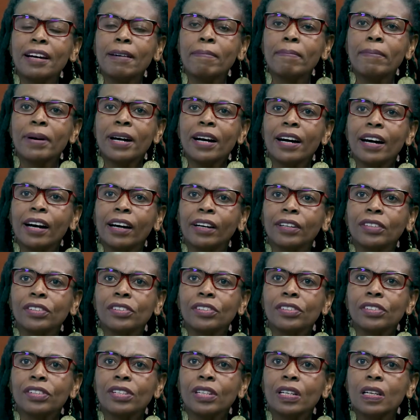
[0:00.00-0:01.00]

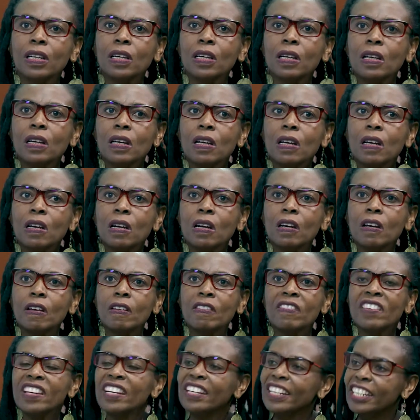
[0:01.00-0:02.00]
about
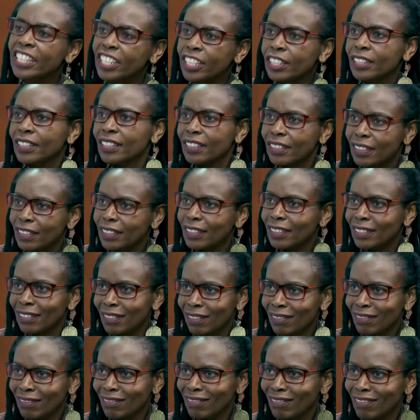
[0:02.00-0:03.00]
the richness
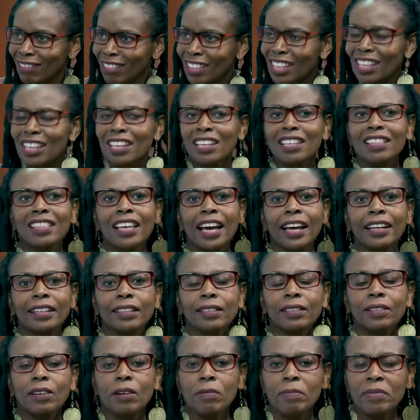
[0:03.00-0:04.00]
that
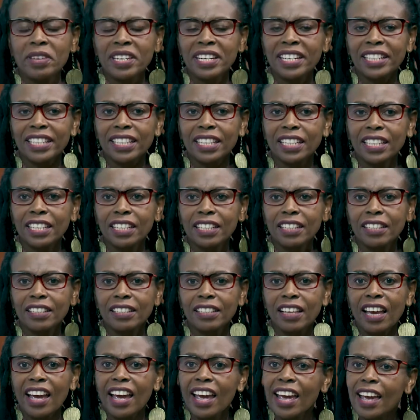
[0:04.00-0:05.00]

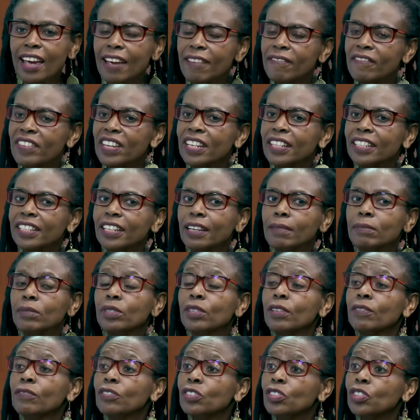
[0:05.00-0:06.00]
communities have in
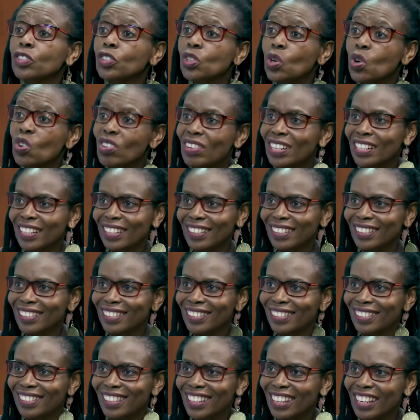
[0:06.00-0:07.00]
terms of
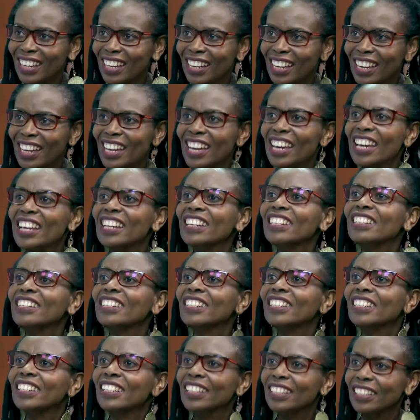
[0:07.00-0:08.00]
stories and
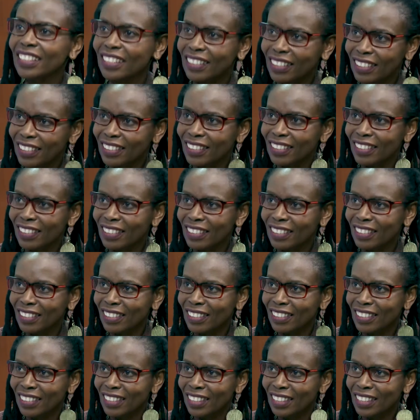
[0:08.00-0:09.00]
traditions
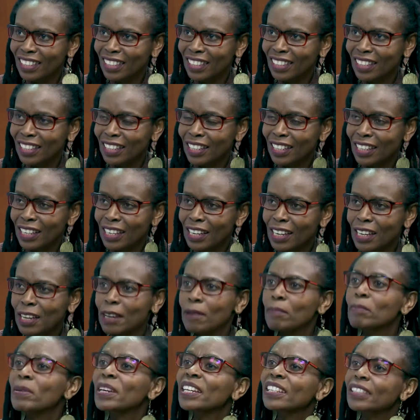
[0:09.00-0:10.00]

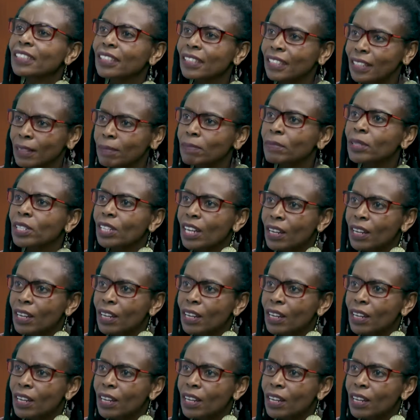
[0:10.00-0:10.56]
being stripped